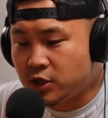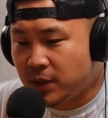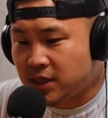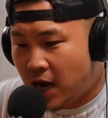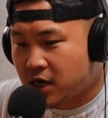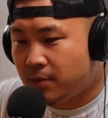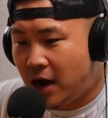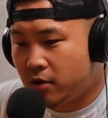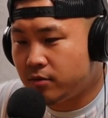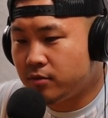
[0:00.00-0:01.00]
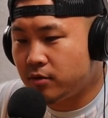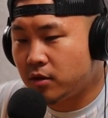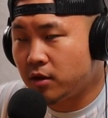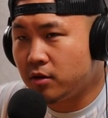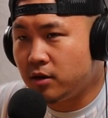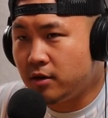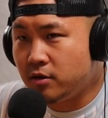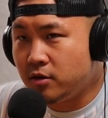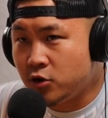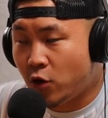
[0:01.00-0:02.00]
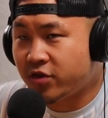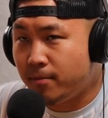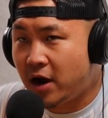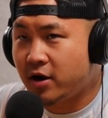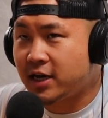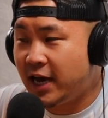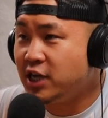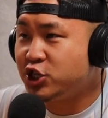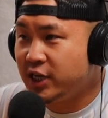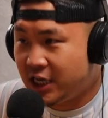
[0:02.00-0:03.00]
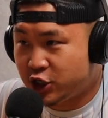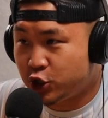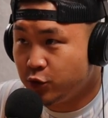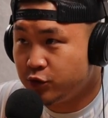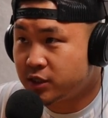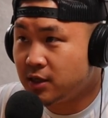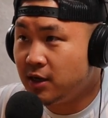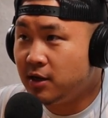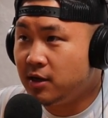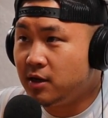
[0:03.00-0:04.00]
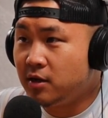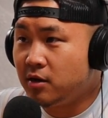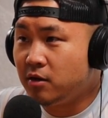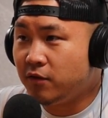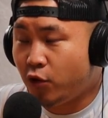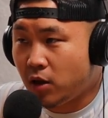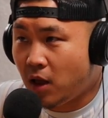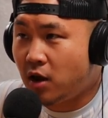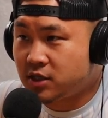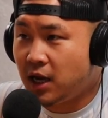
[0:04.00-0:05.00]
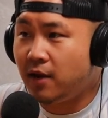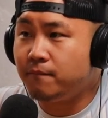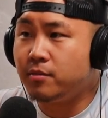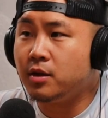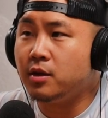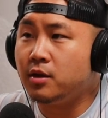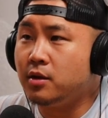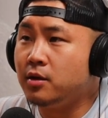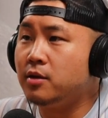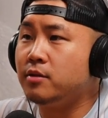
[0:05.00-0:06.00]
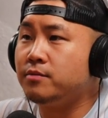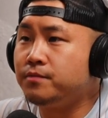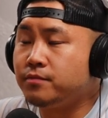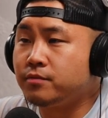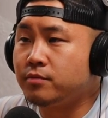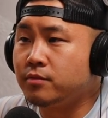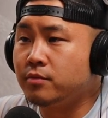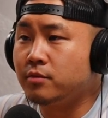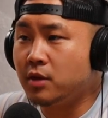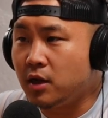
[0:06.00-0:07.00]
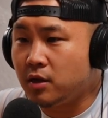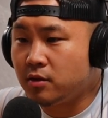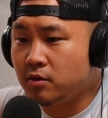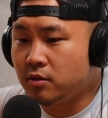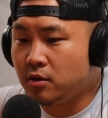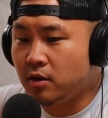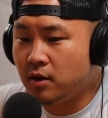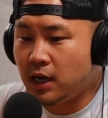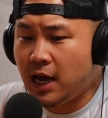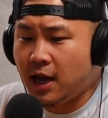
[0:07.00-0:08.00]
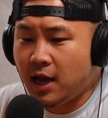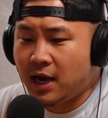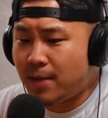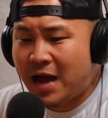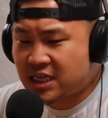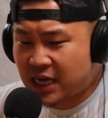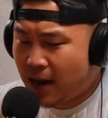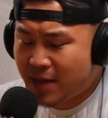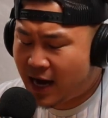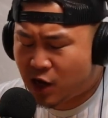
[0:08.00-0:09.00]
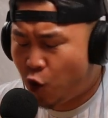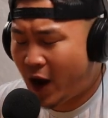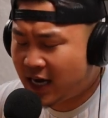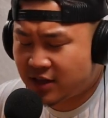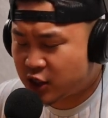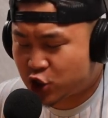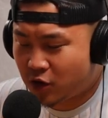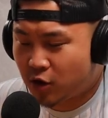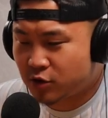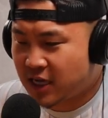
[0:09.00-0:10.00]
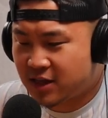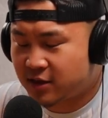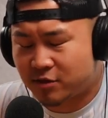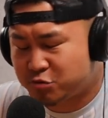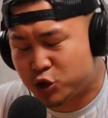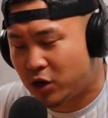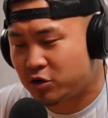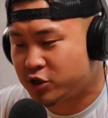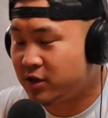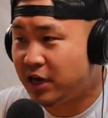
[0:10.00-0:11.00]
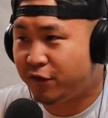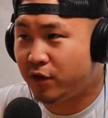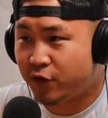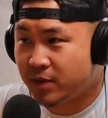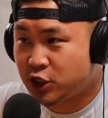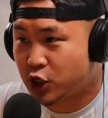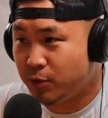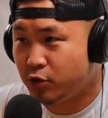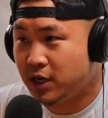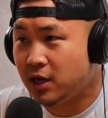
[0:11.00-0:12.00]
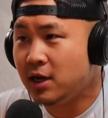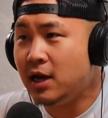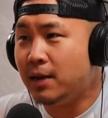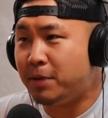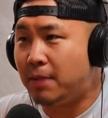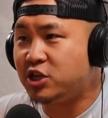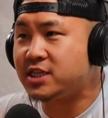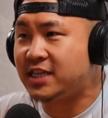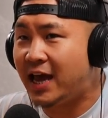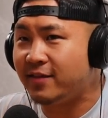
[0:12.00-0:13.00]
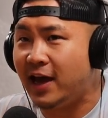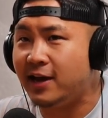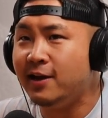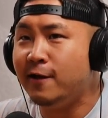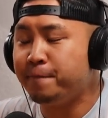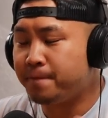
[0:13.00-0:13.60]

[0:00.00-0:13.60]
he's been talking about North American Asian issues for, for at least time. a couple years uh, publicly now. Yeah. You know, so and I'm saying he was I'm on not, an Asian. I'm not TV. equating the struggles. No. I think the struggles are different yes. from each community, but I'm just saying I, that